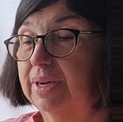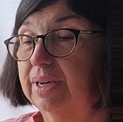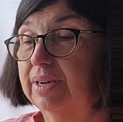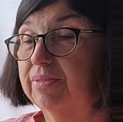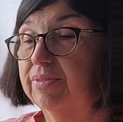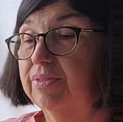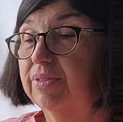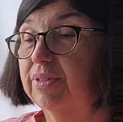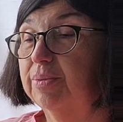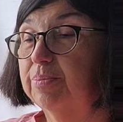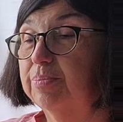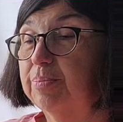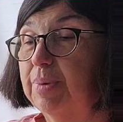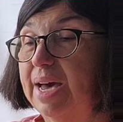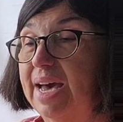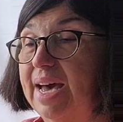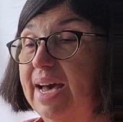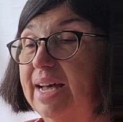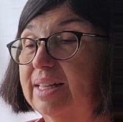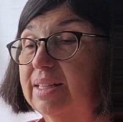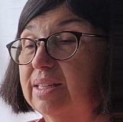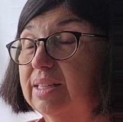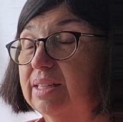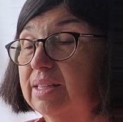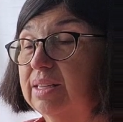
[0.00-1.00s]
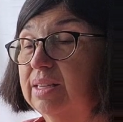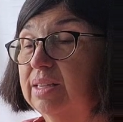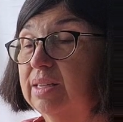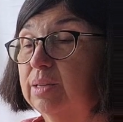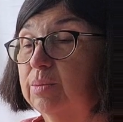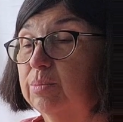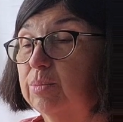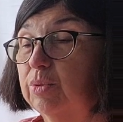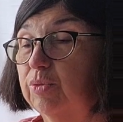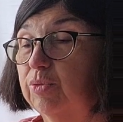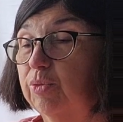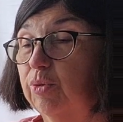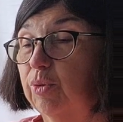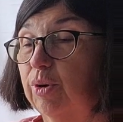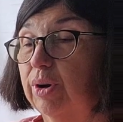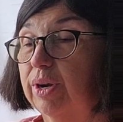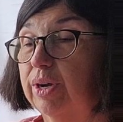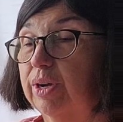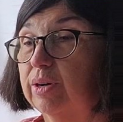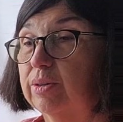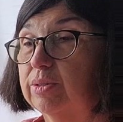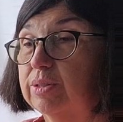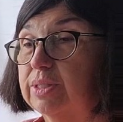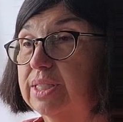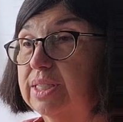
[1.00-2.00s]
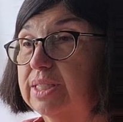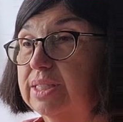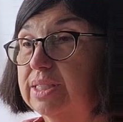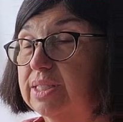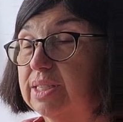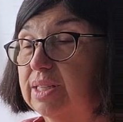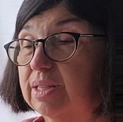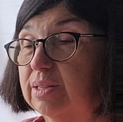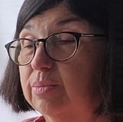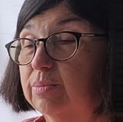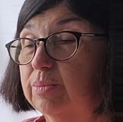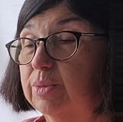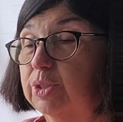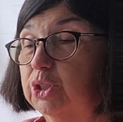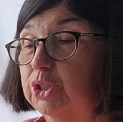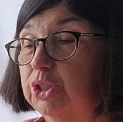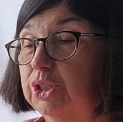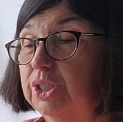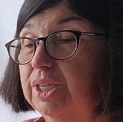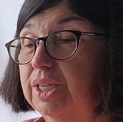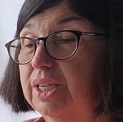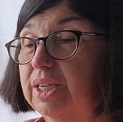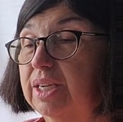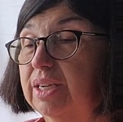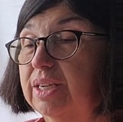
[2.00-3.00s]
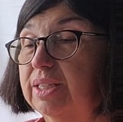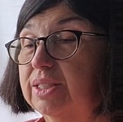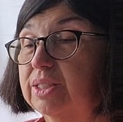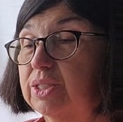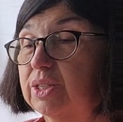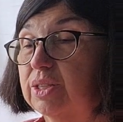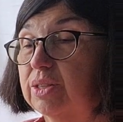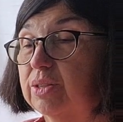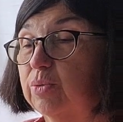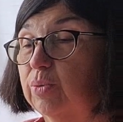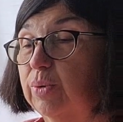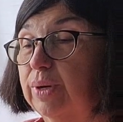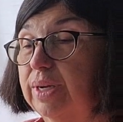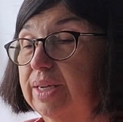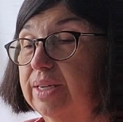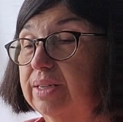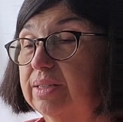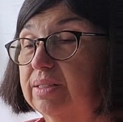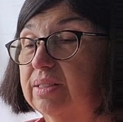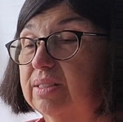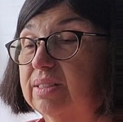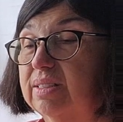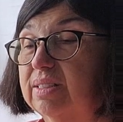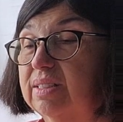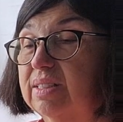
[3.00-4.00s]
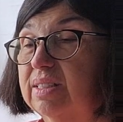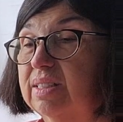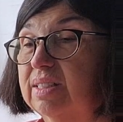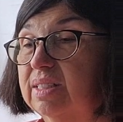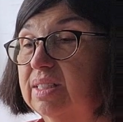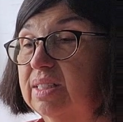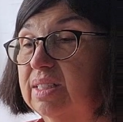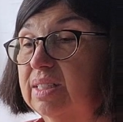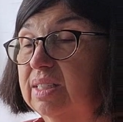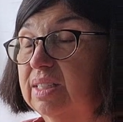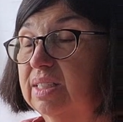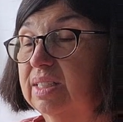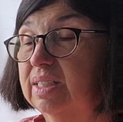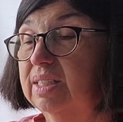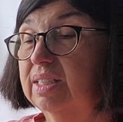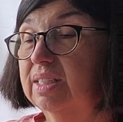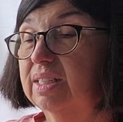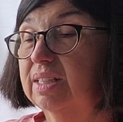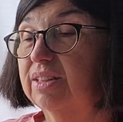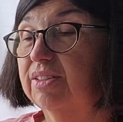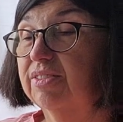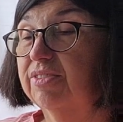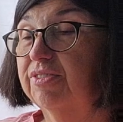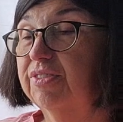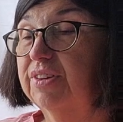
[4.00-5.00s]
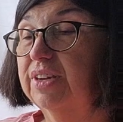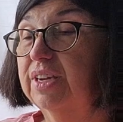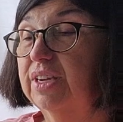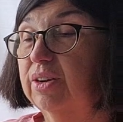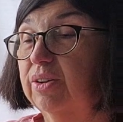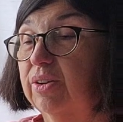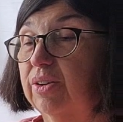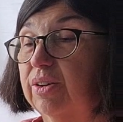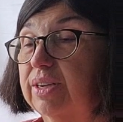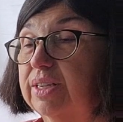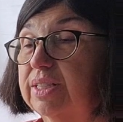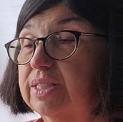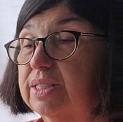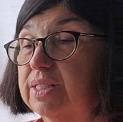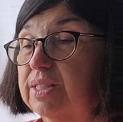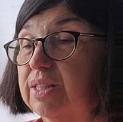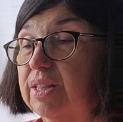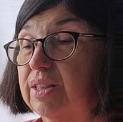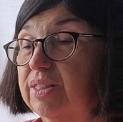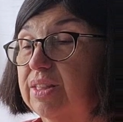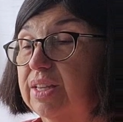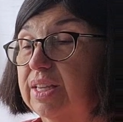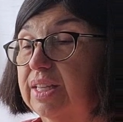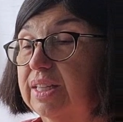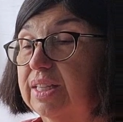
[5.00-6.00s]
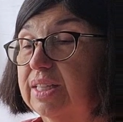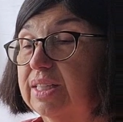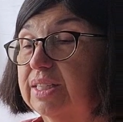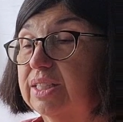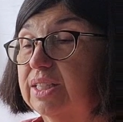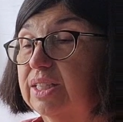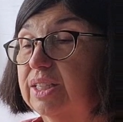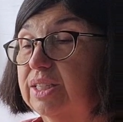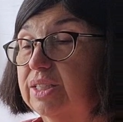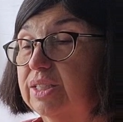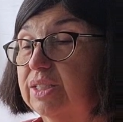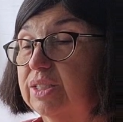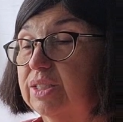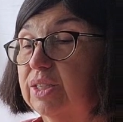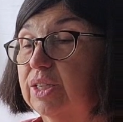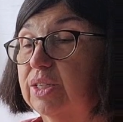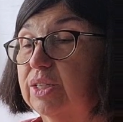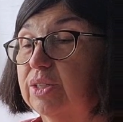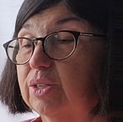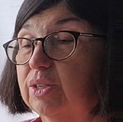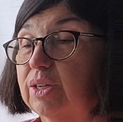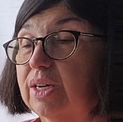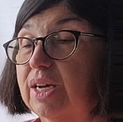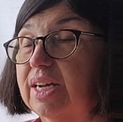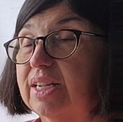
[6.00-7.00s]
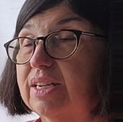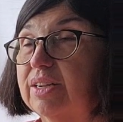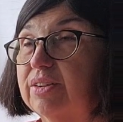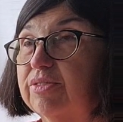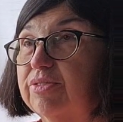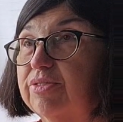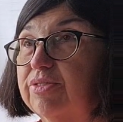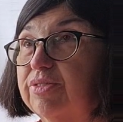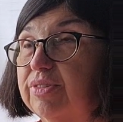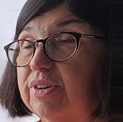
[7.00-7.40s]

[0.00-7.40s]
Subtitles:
of the bat before it goes into the machine, into the wheel. The finger is the thing that kind of